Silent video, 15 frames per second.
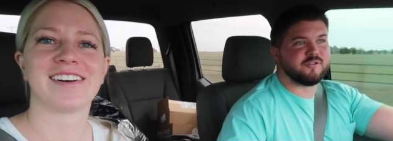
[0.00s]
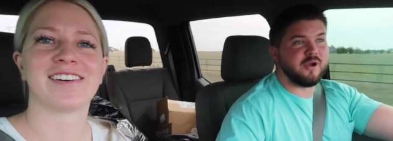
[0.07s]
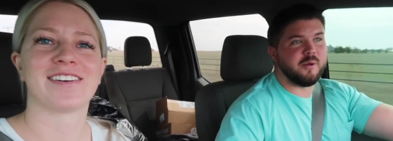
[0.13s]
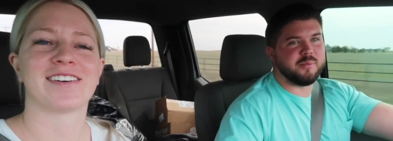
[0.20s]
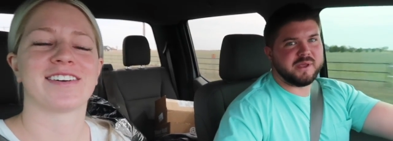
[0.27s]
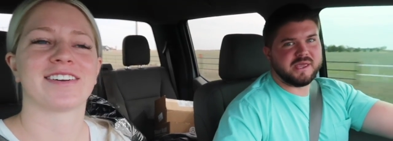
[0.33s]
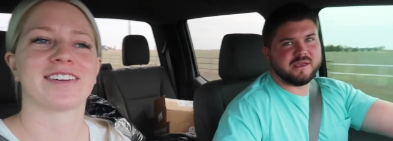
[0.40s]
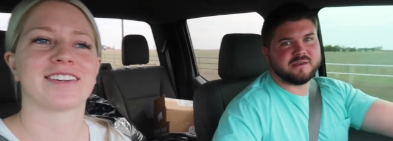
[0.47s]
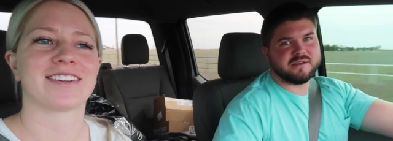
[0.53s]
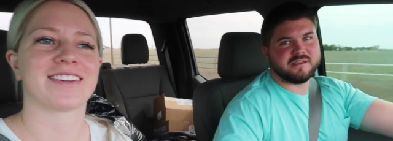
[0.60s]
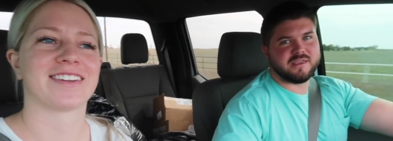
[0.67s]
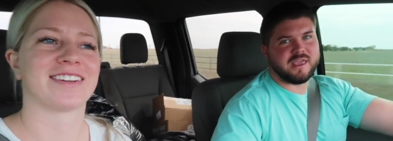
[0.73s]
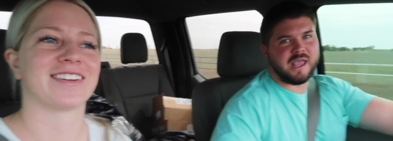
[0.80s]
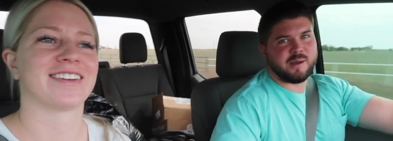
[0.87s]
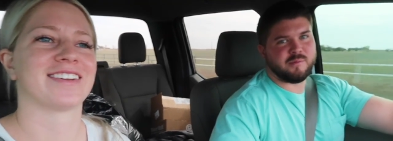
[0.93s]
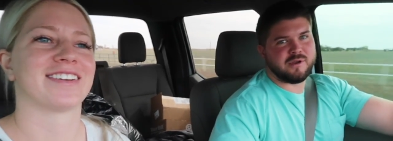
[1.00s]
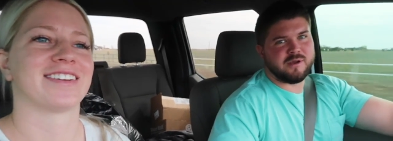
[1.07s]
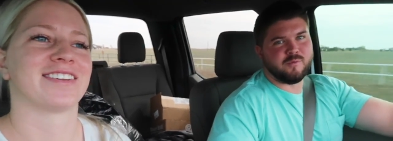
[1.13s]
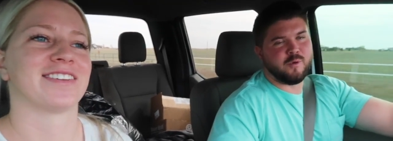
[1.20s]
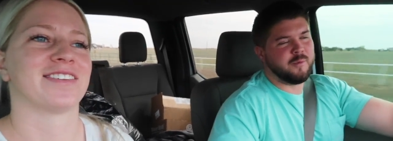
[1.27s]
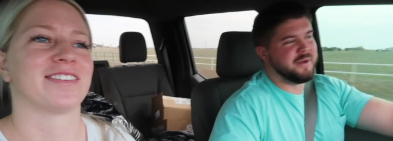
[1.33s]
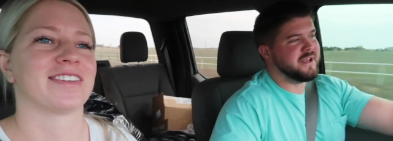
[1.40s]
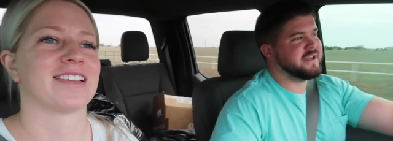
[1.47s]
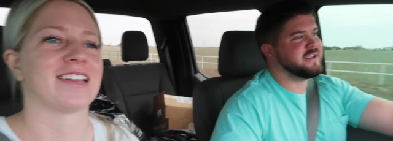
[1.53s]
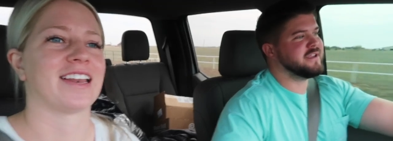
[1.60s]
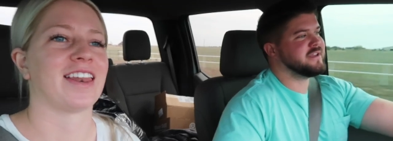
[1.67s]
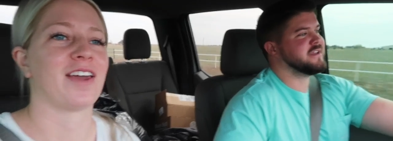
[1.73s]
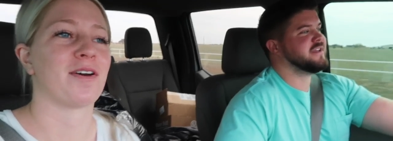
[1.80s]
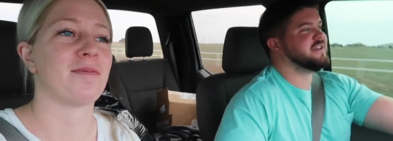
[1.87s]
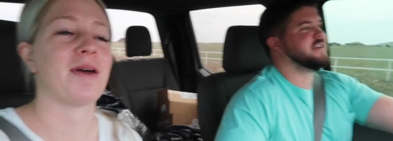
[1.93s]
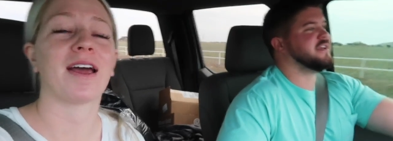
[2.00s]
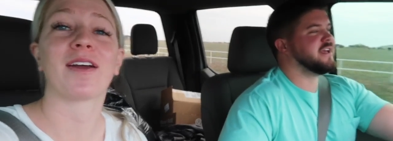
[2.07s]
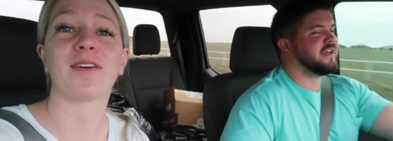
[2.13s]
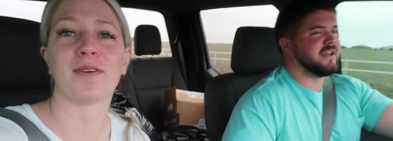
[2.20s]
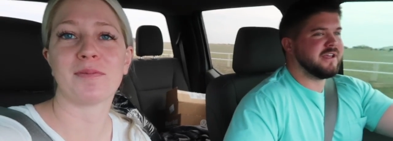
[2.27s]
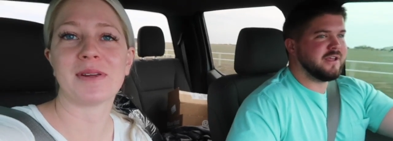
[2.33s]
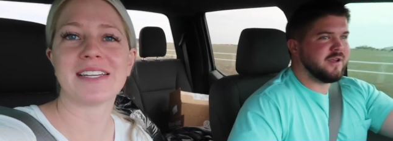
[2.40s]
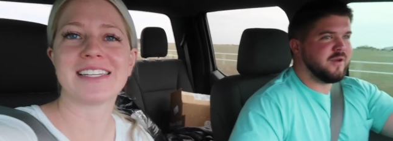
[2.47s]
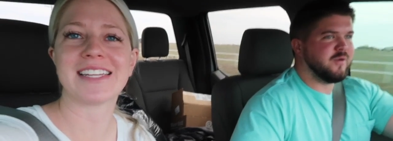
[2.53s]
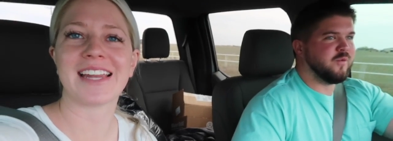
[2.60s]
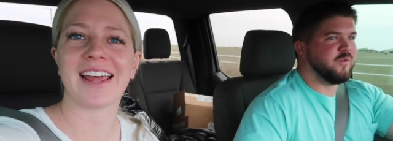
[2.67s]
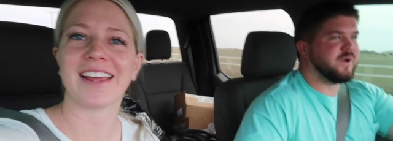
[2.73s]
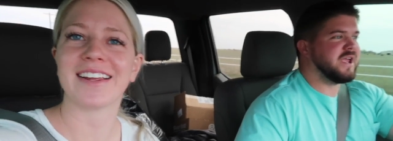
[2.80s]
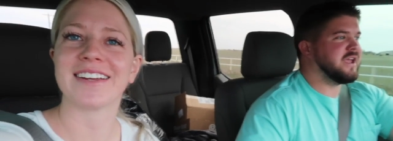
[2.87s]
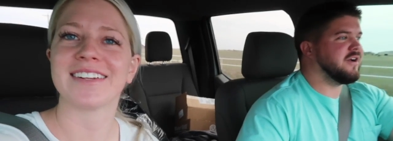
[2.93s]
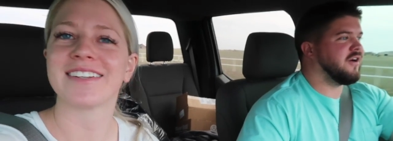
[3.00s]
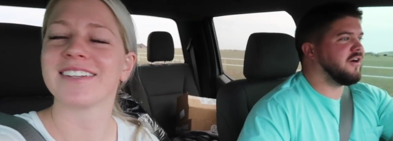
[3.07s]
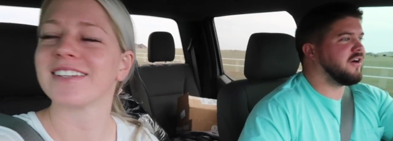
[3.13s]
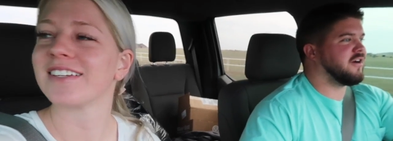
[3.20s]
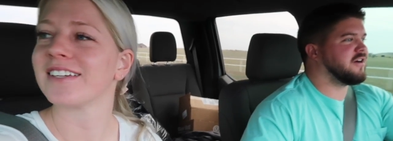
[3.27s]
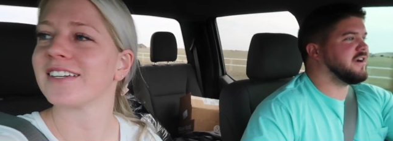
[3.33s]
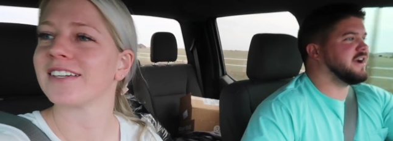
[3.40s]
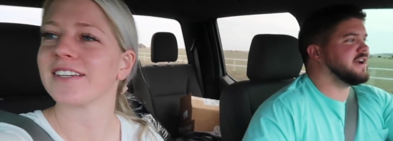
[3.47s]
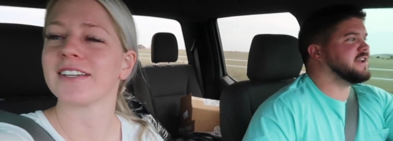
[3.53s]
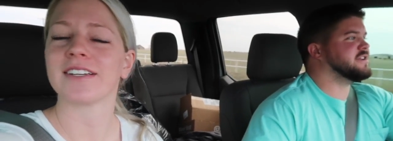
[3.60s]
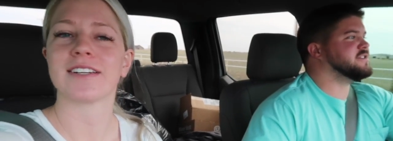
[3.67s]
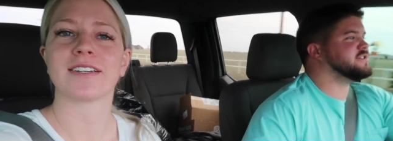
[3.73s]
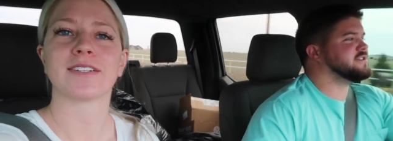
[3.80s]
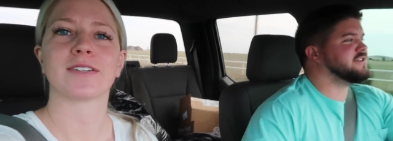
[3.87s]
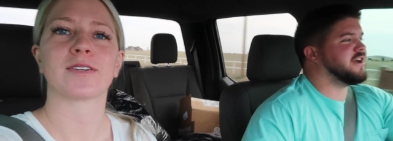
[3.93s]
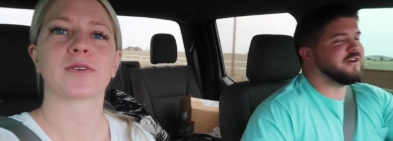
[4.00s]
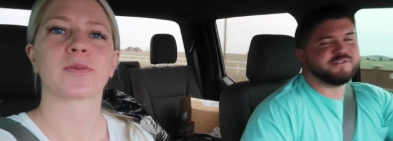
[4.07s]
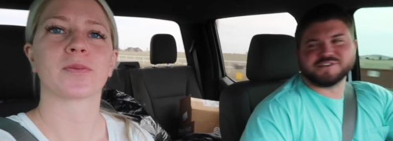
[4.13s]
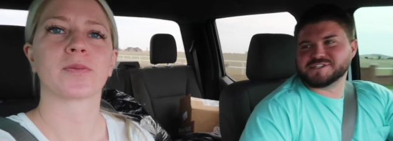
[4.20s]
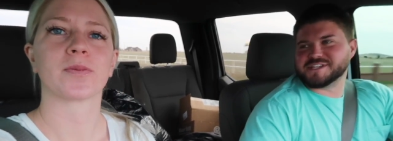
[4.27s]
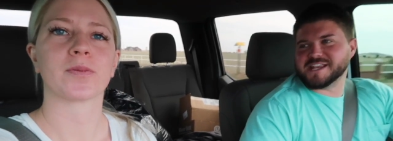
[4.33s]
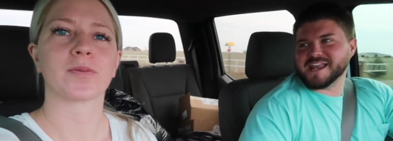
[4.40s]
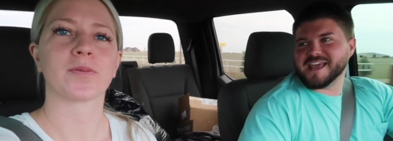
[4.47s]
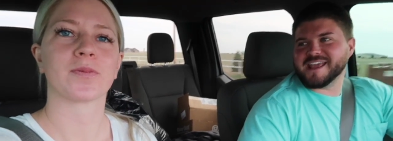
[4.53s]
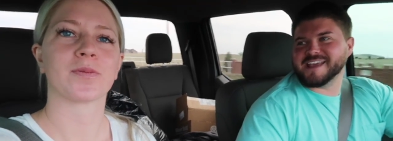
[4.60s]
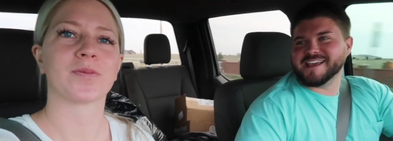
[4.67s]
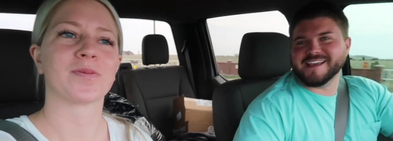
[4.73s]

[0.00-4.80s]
Speaker 1: grumpy camera woman. No, not grumpy today. We are, uh, oh, just today.